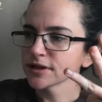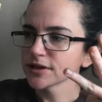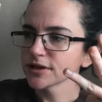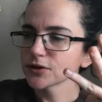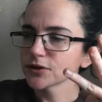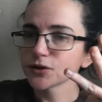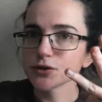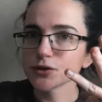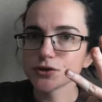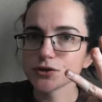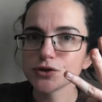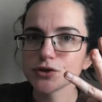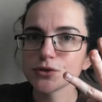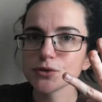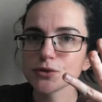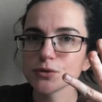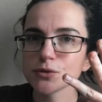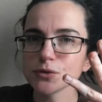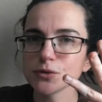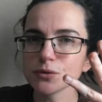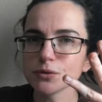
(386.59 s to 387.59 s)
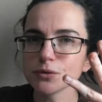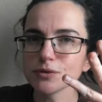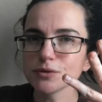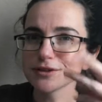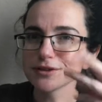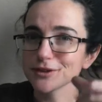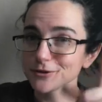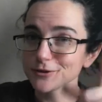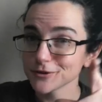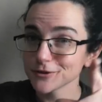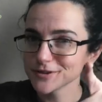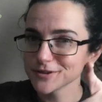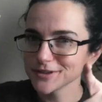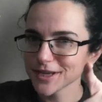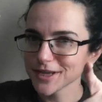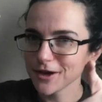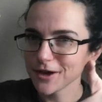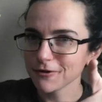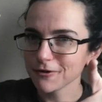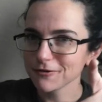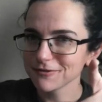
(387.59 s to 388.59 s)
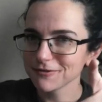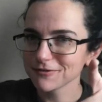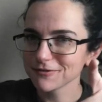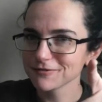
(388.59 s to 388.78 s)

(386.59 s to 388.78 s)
could you yourself,